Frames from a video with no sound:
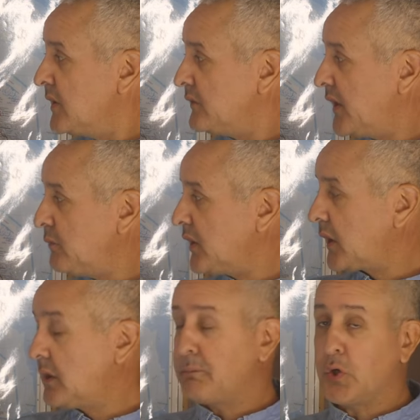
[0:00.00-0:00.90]
Then we're
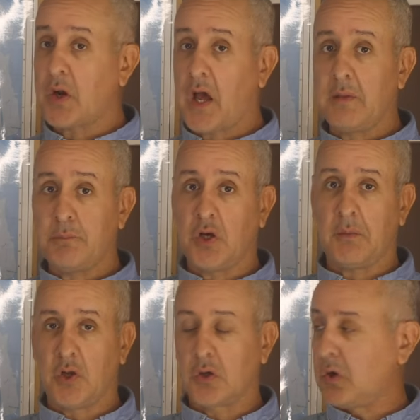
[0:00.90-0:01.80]
going to put a
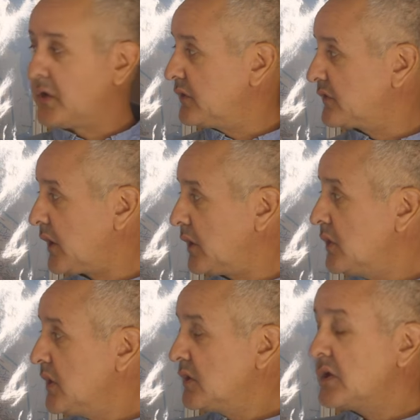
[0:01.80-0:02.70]
pulley block on it.
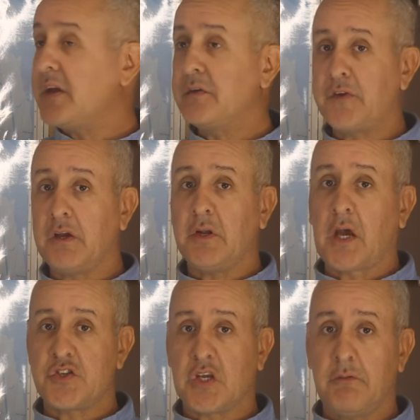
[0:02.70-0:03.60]
So in theory,
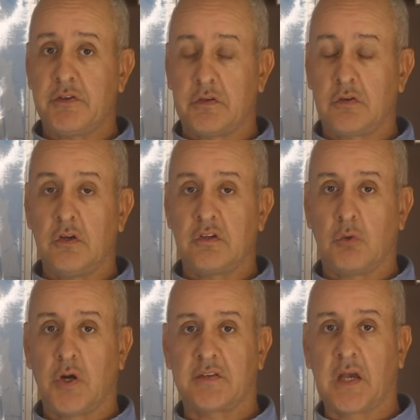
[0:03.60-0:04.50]
that should give us a 2-to-1.